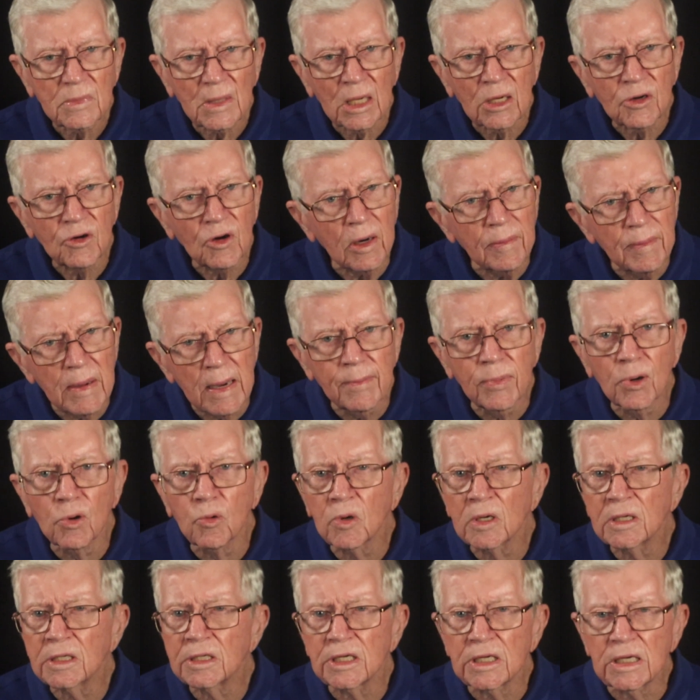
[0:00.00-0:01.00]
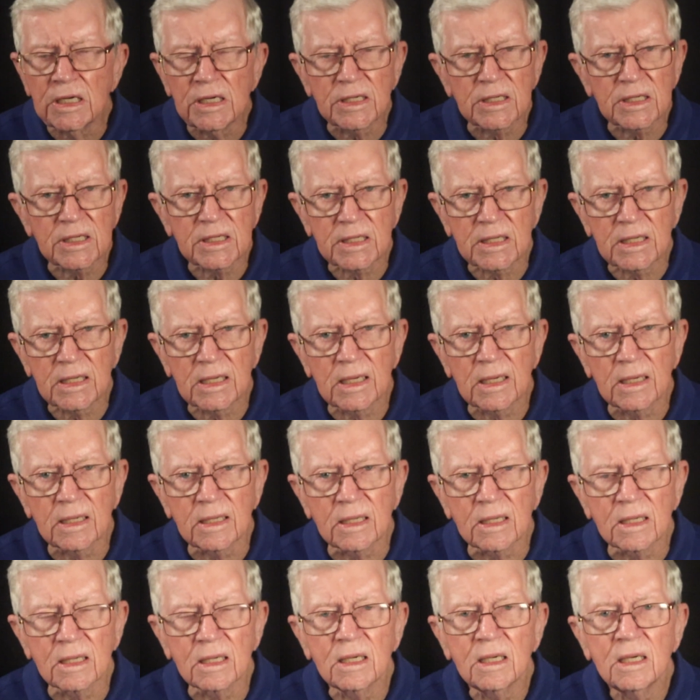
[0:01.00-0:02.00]
Remember what Jesus
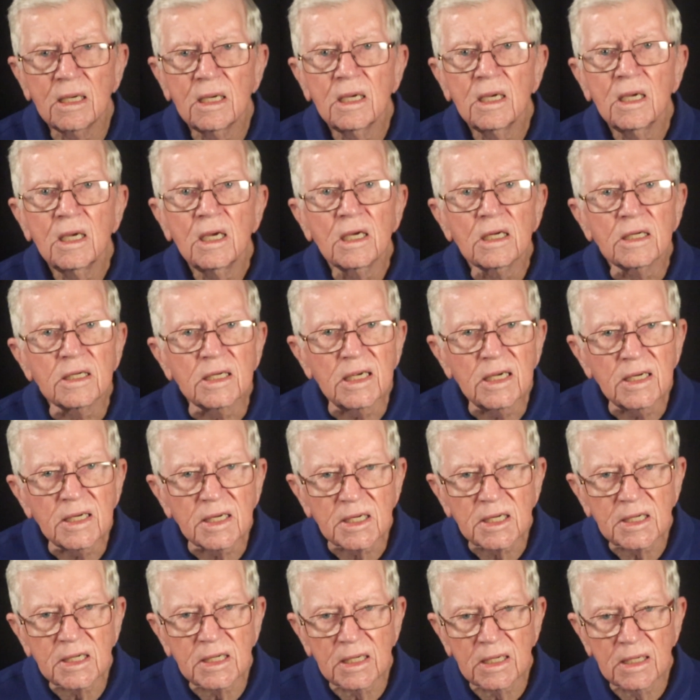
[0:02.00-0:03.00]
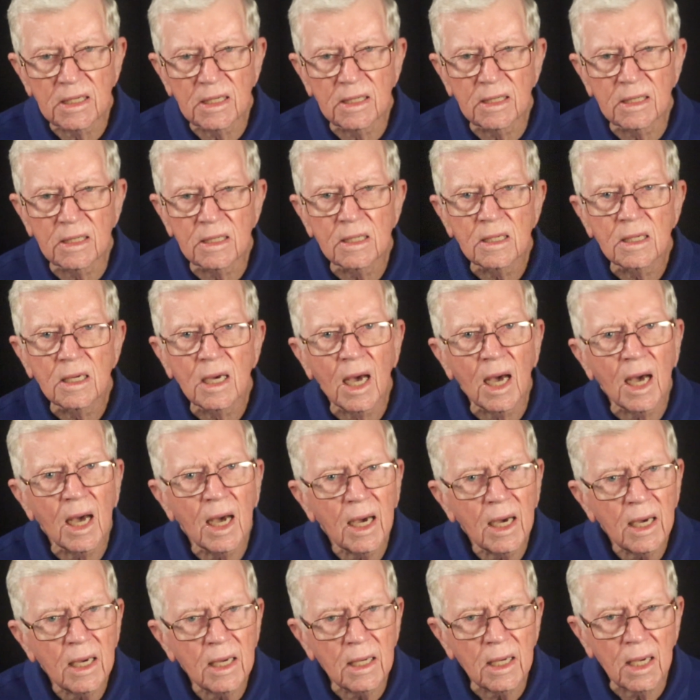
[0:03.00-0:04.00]
said. Jesus said,
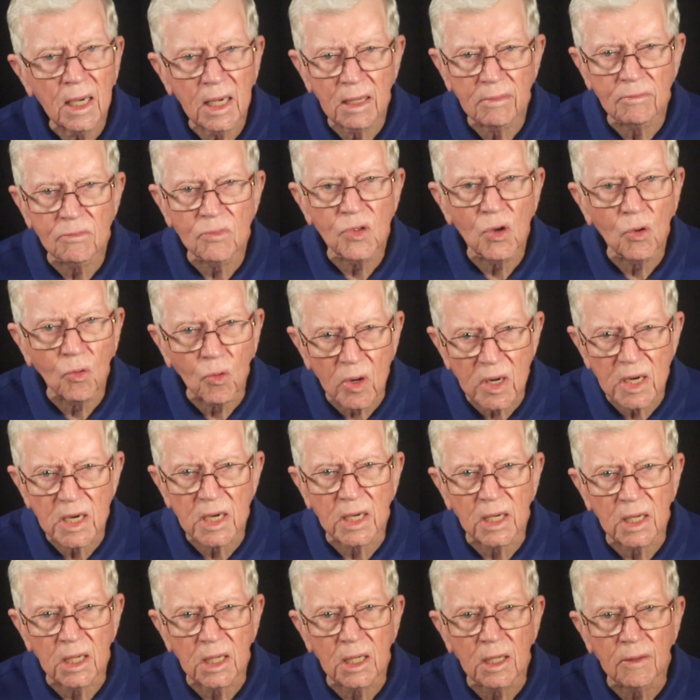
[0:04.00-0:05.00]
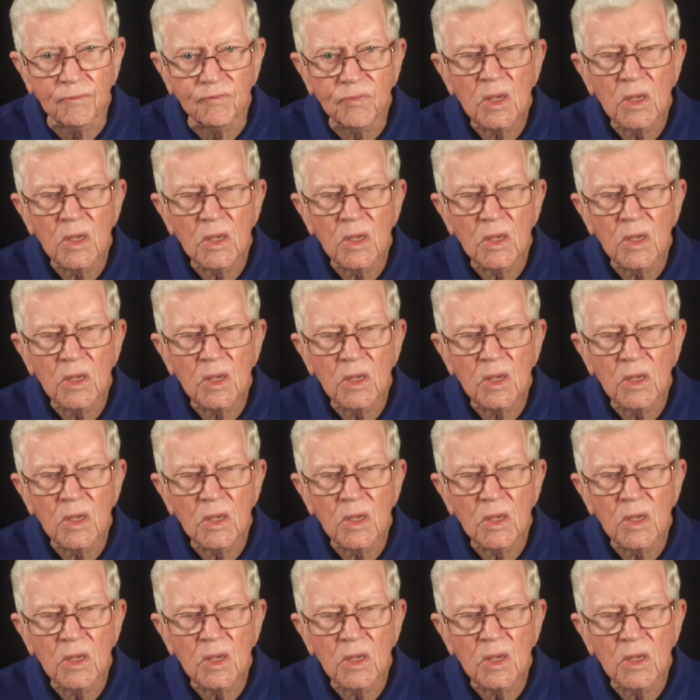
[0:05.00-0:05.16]
I am the way.